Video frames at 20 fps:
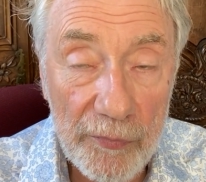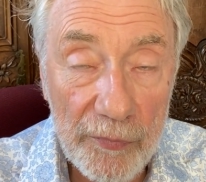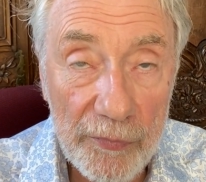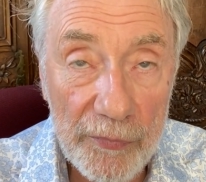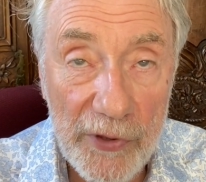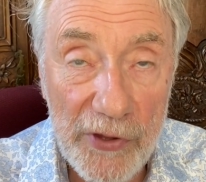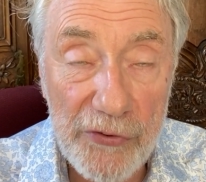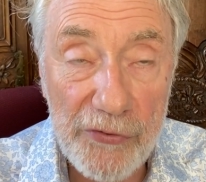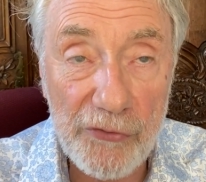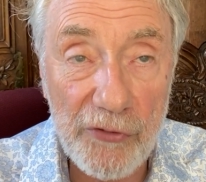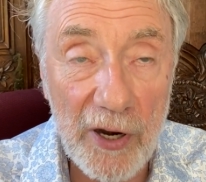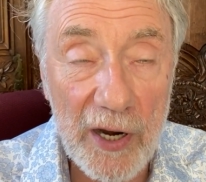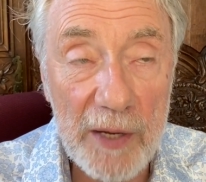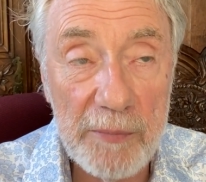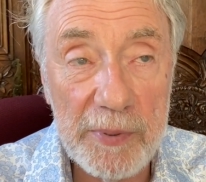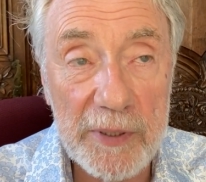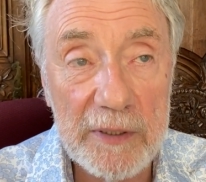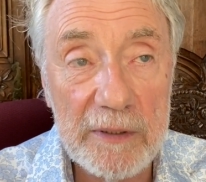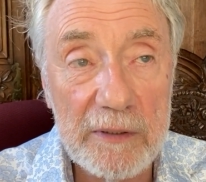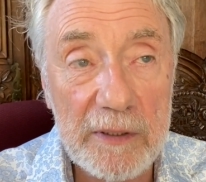
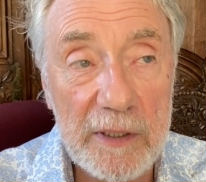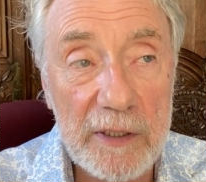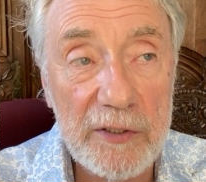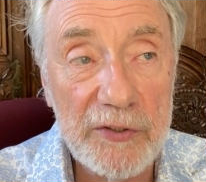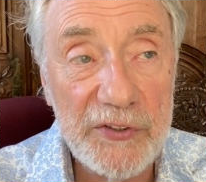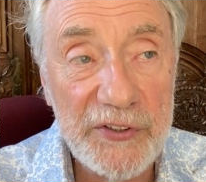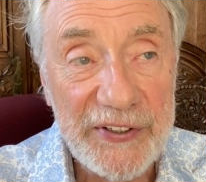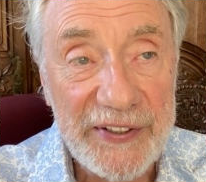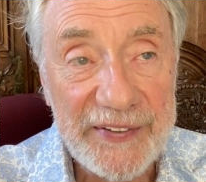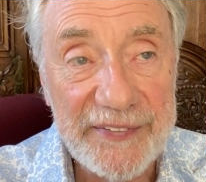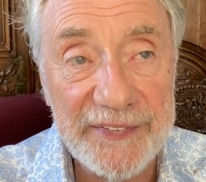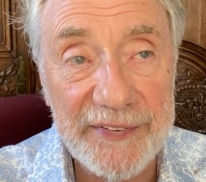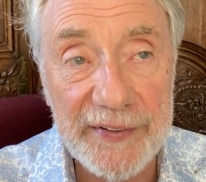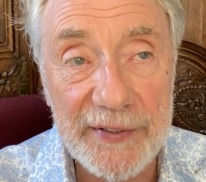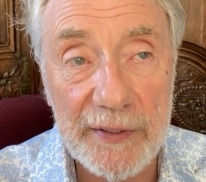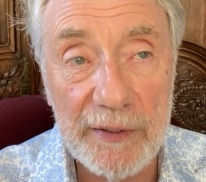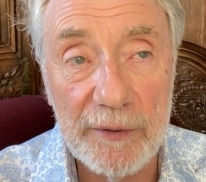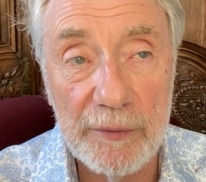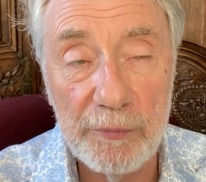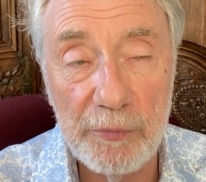describing in
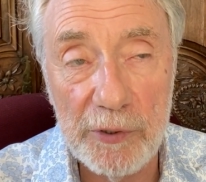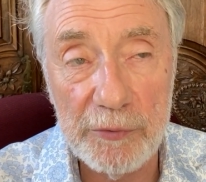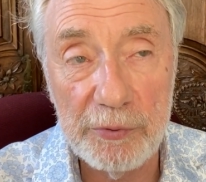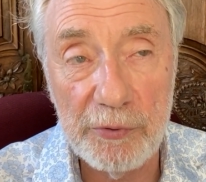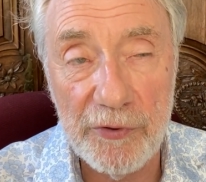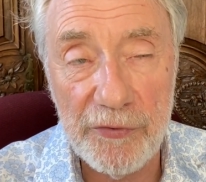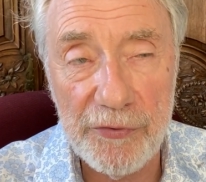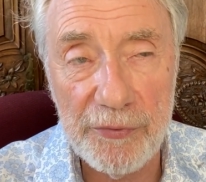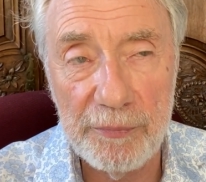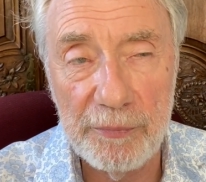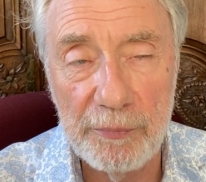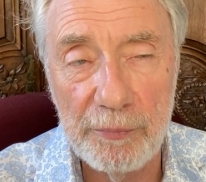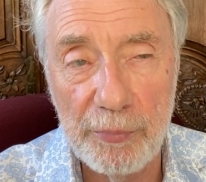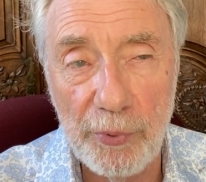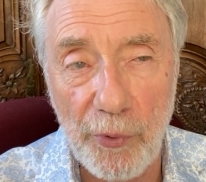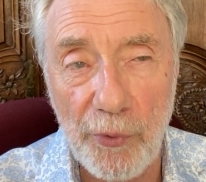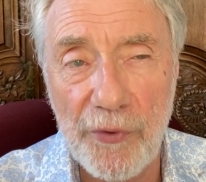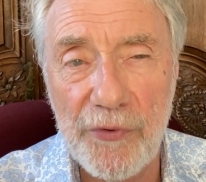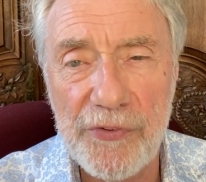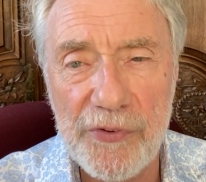detail what was
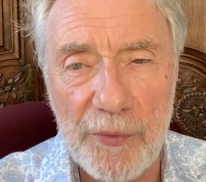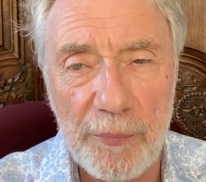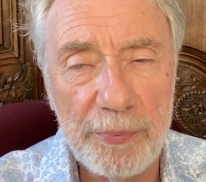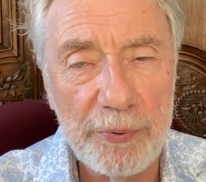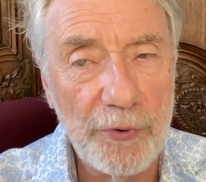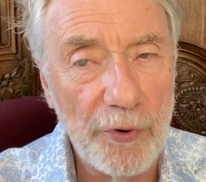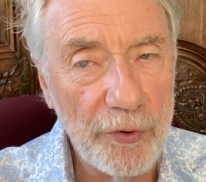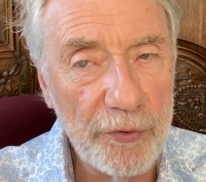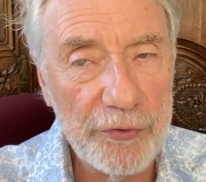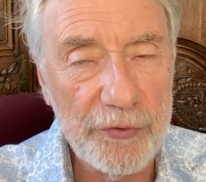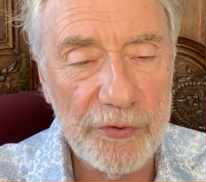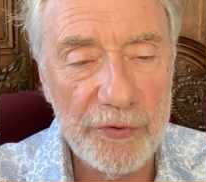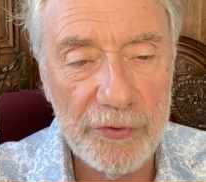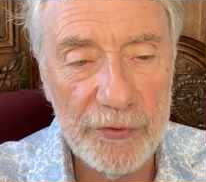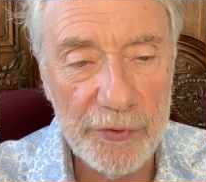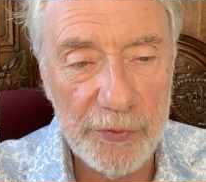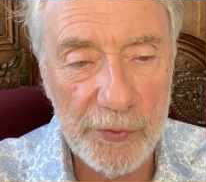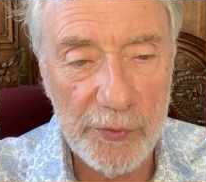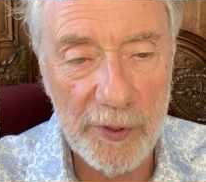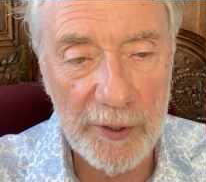Bohr's approach
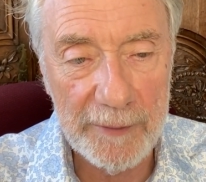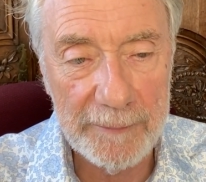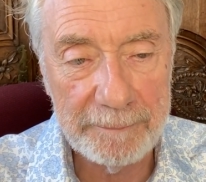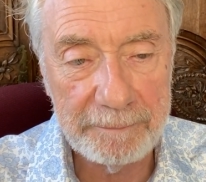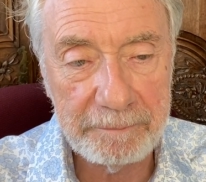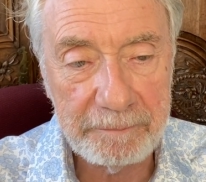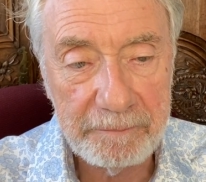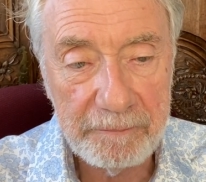to